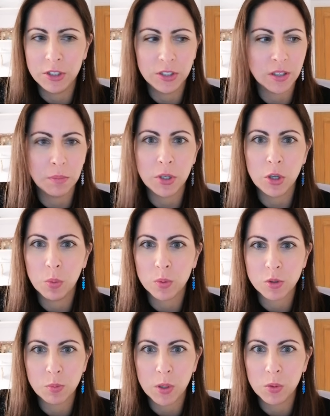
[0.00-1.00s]
somebody who
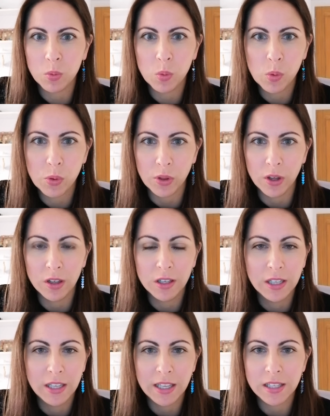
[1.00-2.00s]
wants to be an
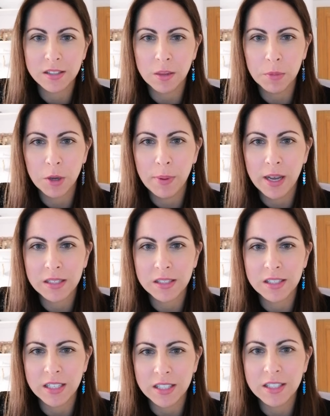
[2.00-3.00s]
author in some capacity,